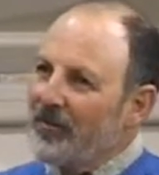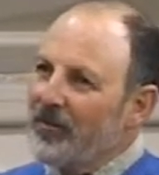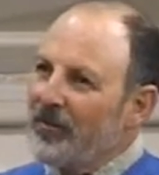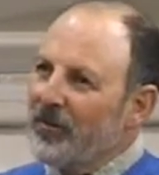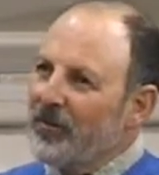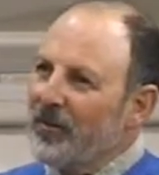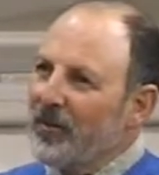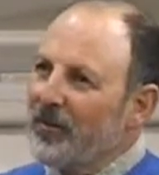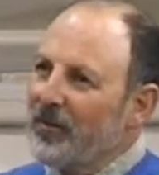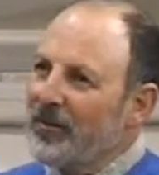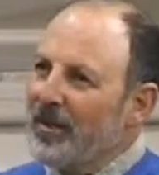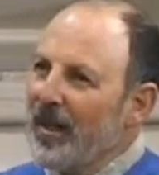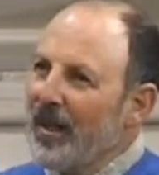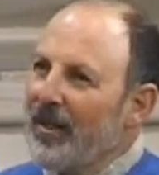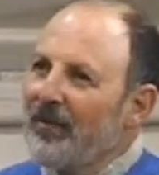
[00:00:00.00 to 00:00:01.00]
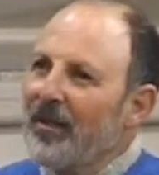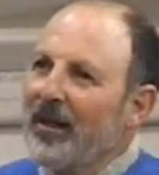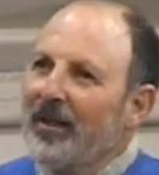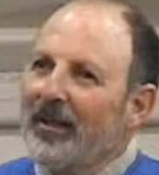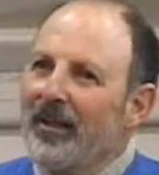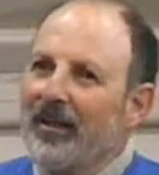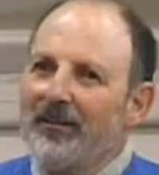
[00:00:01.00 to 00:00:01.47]
for people to have
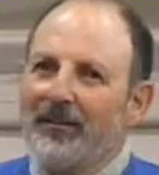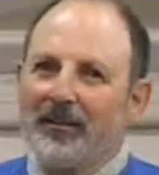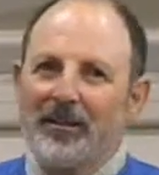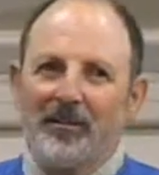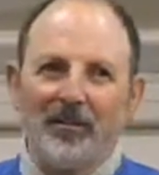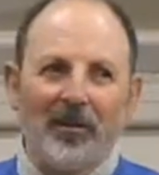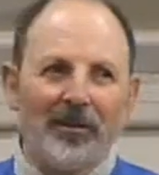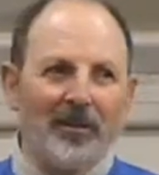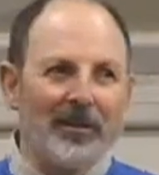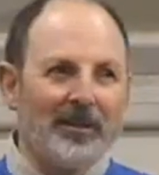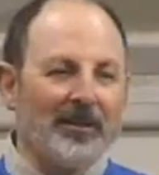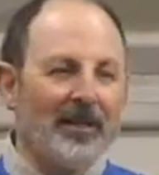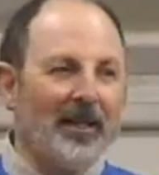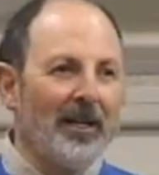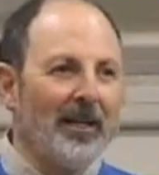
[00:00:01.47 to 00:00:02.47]
that kind of experience.